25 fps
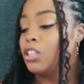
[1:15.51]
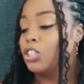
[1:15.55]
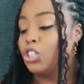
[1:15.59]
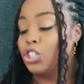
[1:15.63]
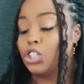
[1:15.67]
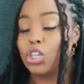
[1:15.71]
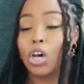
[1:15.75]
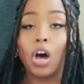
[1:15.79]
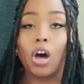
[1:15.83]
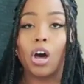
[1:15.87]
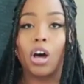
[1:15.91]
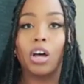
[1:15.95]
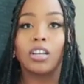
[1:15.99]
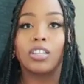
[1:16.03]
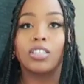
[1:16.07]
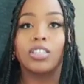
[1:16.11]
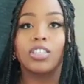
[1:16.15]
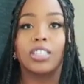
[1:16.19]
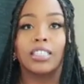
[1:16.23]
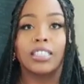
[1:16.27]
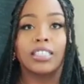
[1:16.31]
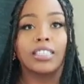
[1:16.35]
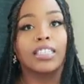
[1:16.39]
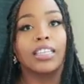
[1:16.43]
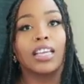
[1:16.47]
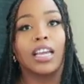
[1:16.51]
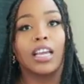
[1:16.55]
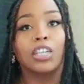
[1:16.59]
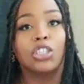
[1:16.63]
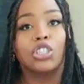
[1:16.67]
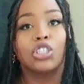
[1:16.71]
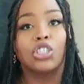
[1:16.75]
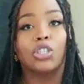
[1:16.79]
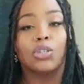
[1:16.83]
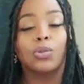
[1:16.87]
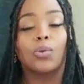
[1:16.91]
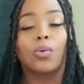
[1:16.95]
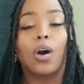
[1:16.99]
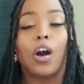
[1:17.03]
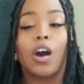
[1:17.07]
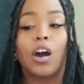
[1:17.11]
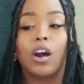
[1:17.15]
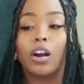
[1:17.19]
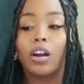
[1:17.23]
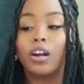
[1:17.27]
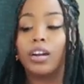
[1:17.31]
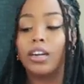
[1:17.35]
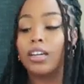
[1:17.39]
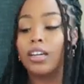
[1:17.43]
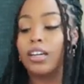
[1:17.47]
doll, just in case you
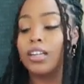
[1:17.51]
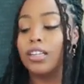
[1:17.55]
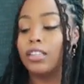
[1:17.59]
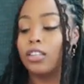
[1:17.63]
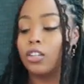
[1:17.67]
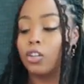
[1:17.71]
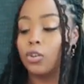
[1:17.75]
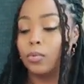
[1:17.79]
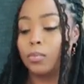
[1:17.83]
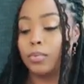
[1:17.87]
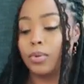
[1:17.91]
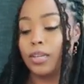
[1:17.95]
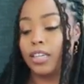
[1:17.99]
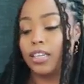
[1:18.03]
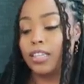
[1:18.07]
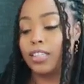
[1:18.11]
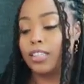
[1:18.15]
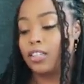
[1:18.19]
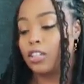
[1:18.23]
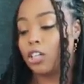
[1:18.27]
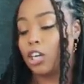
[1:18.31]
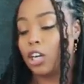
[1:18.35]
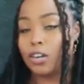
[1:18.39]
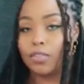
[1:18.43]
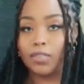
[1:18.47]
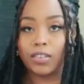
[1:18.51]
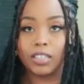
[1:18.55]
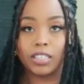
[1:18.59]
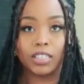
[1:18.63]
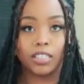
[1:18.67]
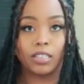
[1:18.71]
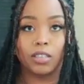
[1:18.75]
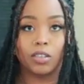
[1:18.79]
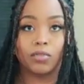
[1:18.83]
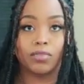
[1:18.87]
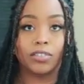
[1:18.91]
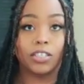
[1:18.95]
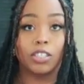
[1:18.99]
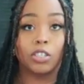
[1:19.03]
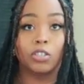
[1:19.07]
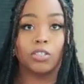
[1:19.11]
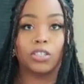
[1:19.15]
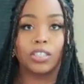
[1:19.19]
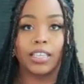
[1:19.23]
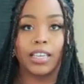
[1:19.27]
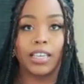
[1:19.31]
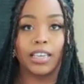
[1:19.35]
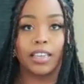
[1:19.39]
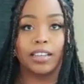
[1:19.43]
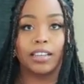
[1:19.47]
are a little bit nervous of still
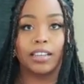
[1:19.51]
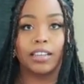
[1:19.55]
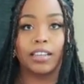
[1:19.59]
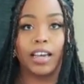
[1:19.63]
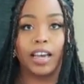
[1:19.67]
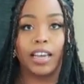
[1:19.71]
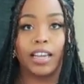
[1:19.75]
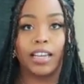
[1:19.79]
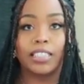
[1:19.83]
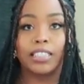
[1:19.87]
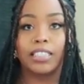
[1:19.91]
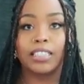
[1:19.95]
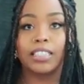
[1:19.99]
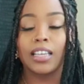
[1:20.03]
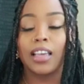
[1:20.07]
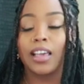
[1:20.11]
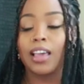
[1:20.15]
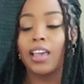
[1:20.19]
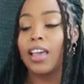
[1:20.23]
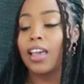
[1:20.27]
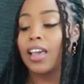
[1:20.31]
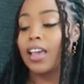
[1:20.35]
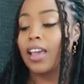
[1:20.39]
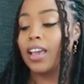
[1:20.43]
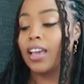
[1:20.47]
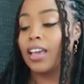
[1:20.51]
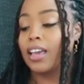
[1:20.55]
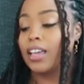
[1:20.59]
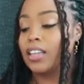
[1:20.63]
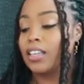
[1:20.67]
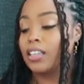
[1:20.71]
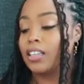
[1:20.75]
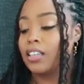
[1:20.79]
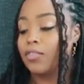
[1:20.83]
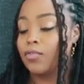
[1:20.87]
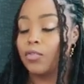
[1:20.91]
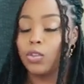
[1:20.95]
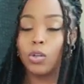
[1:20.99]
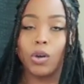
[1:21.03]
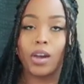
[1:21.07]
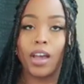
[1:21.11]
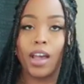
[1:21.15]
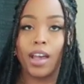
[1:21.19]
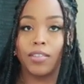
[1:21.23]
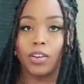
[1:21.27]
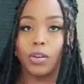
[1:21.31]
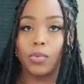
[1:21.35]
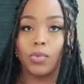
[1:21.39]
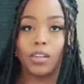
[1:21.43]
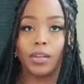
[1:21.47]
taking clients. And if you don't
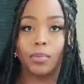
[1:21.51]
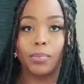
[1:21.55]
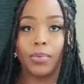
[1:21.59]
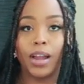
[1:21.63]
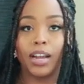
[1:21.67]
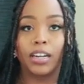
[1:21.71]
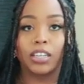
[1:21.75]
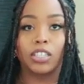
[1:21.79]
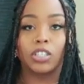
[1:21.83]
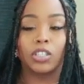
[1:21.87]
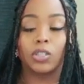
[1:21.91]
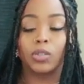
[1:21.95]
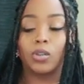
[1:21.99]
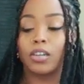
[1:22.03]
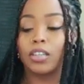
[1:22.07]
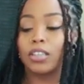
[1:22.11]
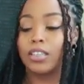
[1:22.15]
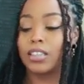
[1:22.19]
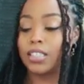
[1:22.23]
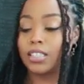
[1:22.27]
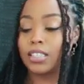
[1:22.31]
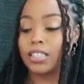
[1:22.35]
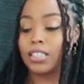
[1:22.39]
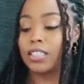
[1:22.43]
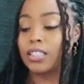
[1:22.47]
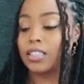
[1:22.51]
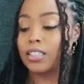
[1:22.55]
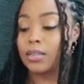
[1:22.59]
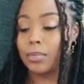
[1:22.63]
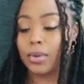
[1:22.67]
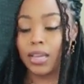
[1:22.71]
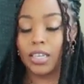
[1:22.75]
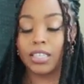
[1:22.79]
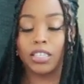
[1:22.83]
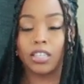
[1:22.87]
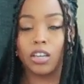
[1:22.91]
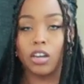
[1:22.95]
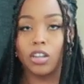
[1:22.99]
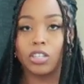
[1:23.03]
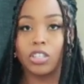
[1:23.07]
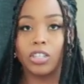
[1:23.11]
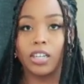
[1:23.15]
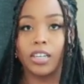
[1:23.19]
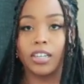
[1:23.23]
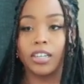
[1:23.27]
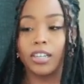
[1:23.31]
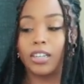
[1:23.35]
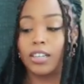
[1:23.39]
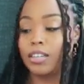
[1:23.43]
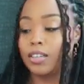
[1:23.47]
have anyone to practice on, this is the best
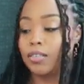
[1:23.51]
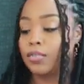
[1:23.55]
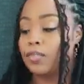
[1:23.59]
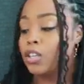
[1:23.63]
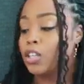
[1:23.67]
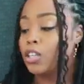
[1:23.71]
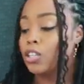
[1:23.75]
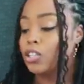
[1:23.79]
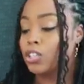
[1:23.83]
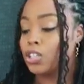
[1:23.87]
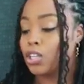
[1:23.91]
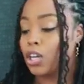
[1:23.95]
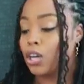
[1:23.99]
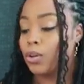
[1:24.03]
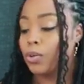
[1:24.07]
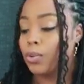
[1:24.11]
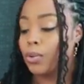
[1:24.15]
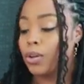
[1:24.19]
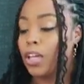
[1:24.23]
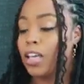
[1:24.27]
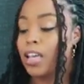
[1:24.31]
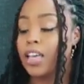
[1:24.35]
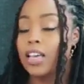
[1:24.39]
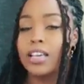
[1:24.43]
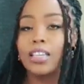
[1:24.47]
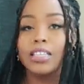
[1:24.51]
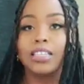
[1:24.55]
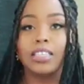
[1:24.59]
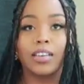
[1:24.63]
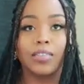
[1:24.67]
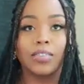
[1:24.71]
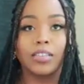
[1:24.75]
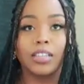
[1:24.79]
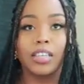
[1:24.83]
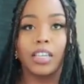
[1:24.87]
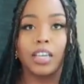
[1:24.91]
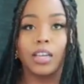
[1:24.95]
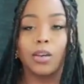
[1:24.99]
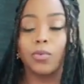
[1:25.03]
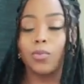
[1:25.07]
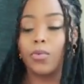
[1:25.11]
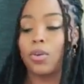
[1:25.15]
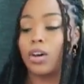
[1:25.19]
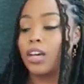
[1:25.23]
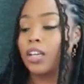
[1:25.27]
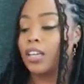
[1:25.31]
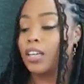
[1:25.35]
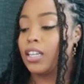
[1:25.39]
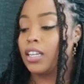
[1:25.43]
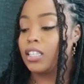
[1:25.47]
alternative. So definitely get
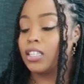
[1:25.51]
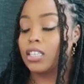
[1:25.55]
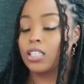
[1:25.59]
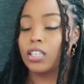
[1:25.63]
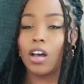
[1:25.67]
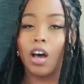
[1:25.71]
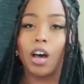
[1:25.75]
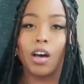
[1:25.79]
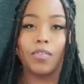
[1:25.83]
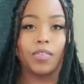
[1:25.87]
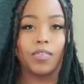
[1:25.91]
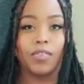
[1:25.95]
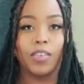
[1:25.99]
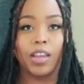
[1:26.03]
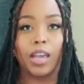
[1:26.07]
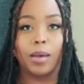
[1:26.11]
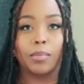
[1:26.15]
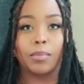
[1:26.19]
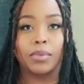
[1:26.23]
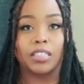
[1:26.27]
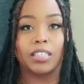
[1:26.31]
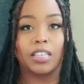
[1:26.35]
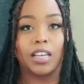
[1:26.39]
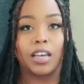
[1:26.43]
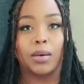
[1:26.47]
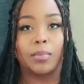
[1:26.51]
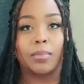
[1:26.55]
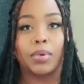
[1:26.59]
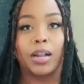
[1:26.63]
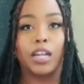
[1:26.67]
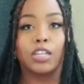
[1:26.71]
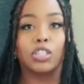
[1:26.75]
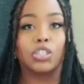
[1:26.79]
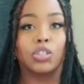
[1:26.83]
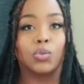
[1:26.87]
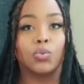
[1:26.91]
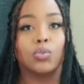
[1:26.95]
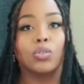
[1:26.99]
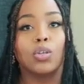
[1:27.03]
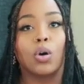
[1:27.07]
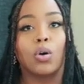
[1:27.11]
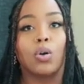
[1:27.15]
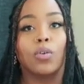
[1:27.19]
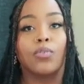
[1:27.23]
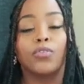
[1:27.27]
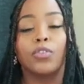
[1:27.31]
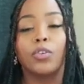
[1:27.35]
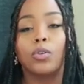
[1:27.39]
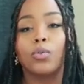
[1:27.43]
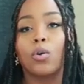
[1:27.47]
one. It's off Amazon, but I do
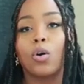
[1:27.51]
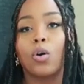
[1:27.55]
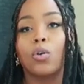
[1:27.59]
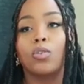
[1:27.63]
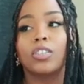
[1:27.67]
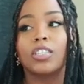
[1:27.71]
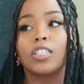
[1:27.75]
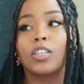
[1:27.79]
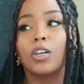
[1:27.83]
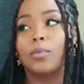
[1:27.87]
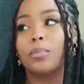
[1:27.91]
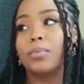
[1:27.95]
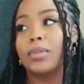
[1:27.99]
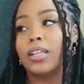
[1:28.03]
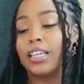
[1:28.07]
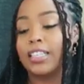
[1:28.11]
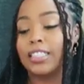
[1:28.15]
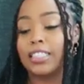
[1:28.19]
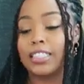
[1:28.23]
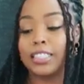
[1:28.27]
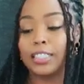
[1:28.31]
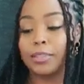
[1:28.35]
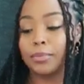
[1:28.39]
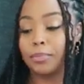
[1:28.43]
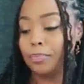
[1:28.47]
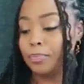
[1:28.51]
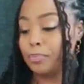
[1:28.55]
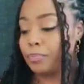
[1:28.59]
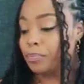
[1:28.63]
know a few wholesale places.